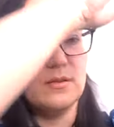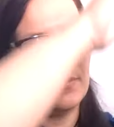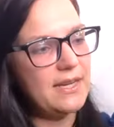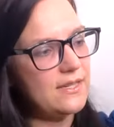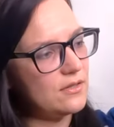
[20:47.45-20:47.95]
a
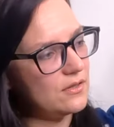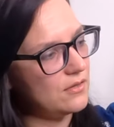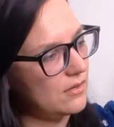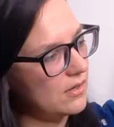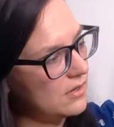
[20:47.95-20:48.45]
blazer
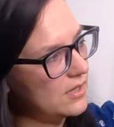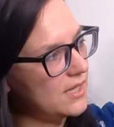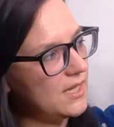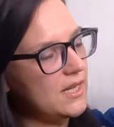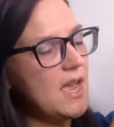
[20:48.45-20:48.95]
or
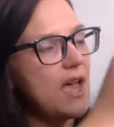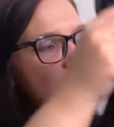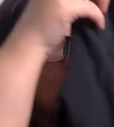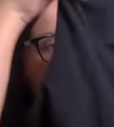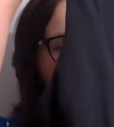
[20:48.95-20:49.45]
cardigan.
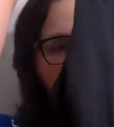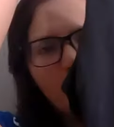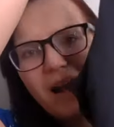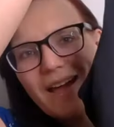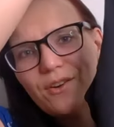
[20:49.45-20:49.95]

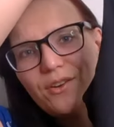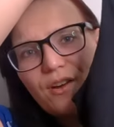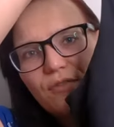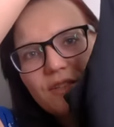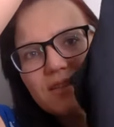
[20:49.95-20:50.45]
Um, I don't
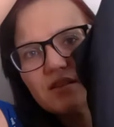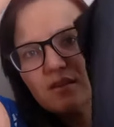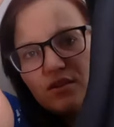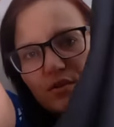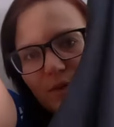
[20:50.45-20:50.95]
know if this is
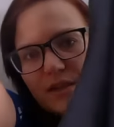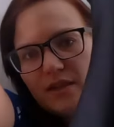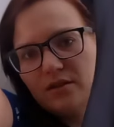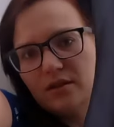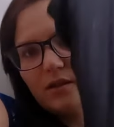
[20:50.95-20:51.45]
going to do
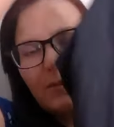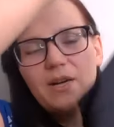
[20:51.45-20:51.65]
particularly